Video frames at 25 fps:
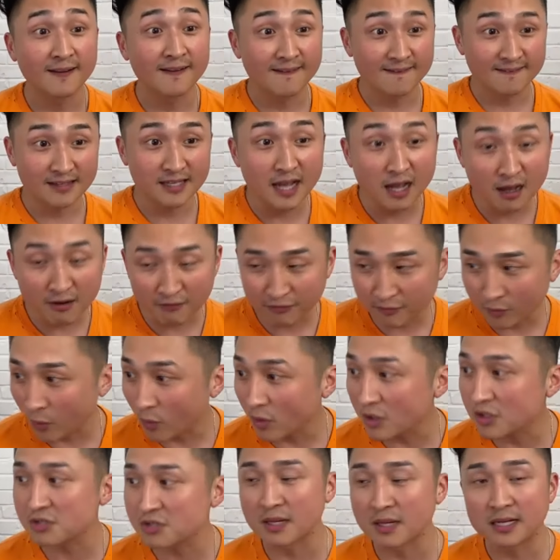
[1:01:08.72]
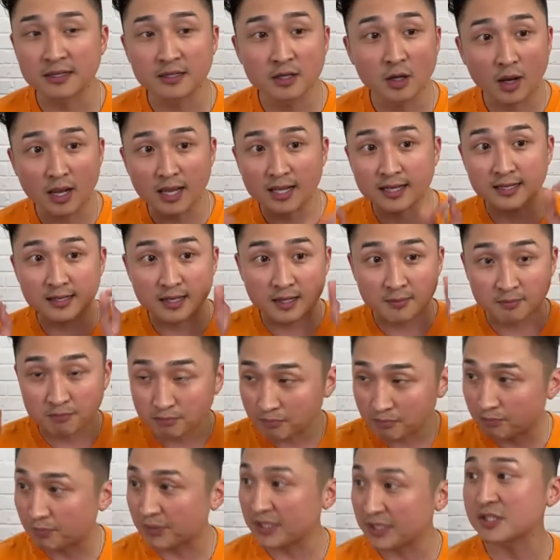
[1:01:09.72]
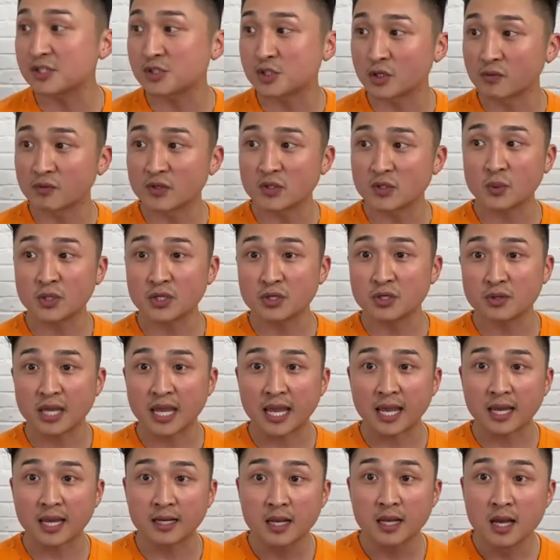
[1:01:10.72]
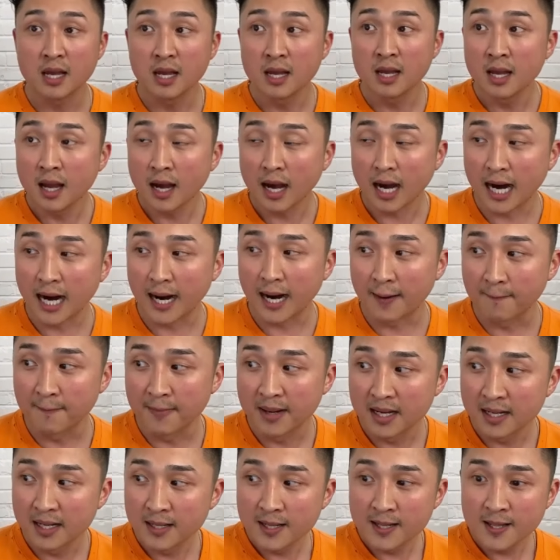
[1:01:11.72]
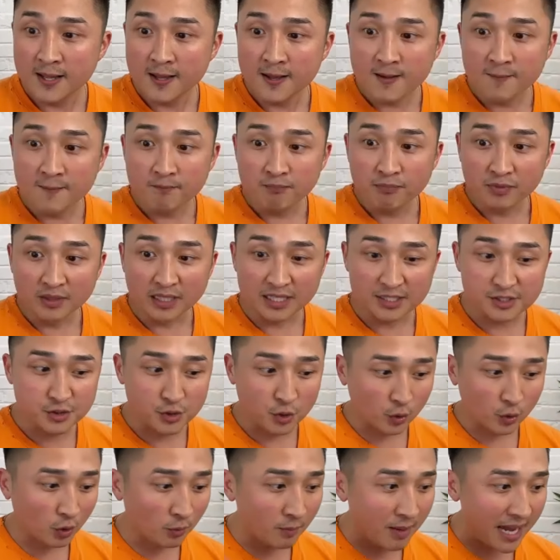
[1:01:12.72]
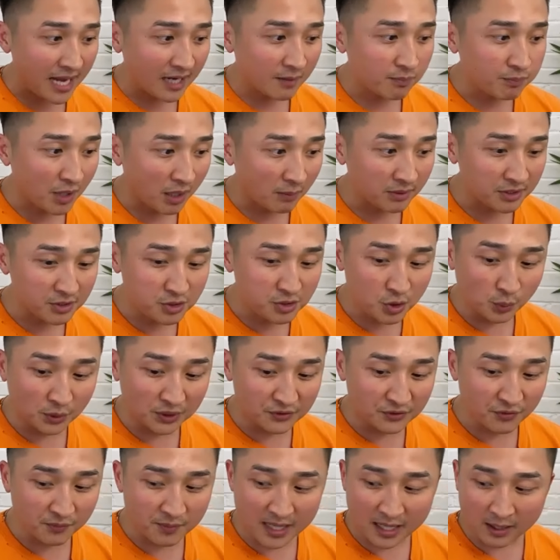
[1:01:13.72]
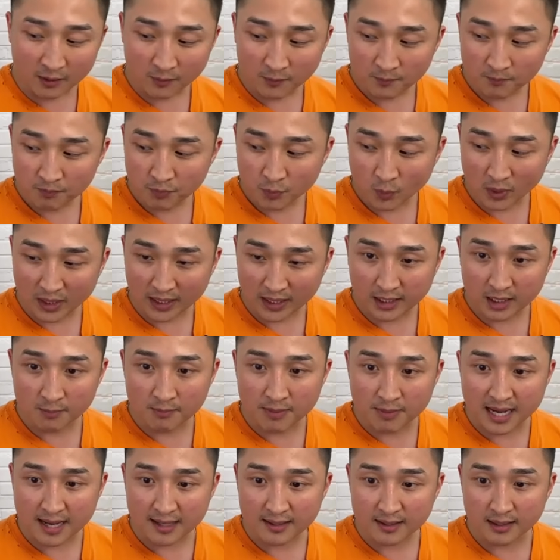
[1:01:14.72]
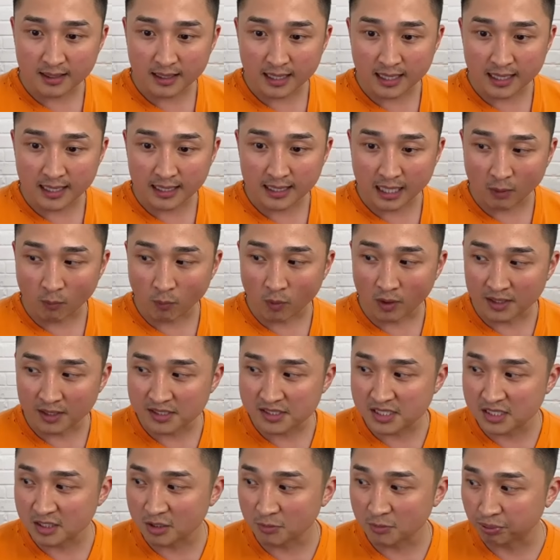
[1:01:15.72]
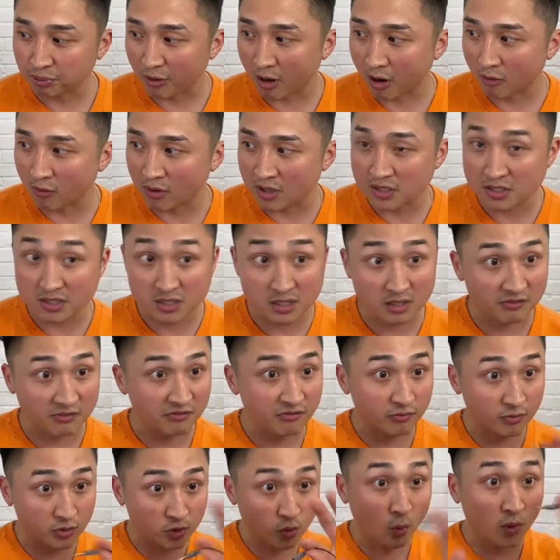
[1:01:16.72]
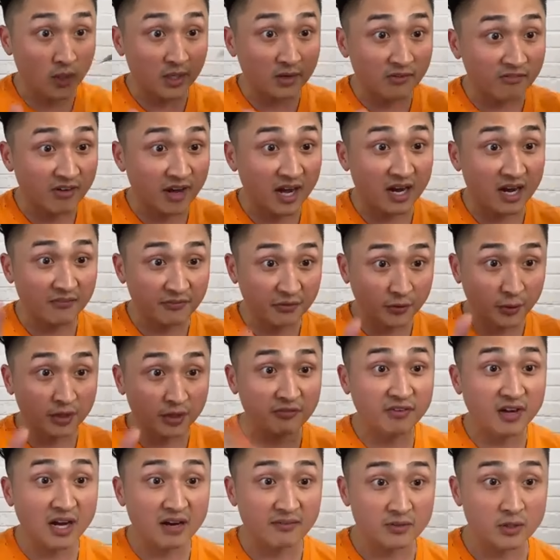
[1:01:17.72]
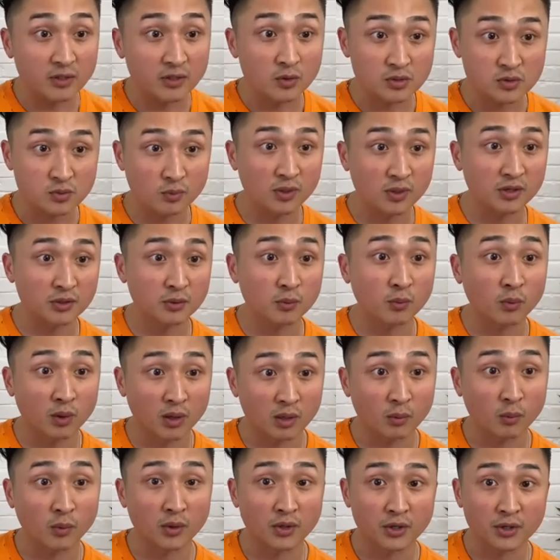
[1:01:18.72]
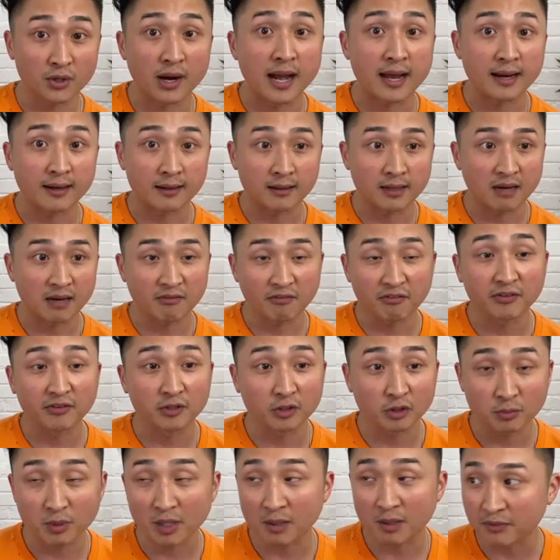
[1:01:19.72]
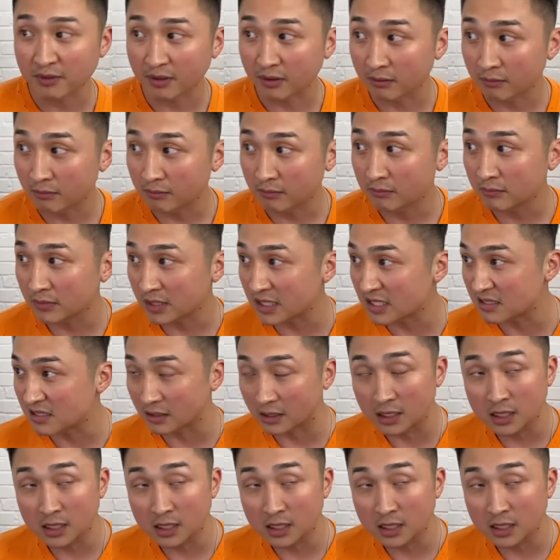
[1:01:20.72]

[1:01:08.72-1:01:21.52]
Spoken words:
Yeah, of course, man. And be a service where you can. Let's circle back probably 2 weeks from now when I come back, and I want to see the progress of 25, 35 notes where you're at. I have a feeling you'll be up there easily.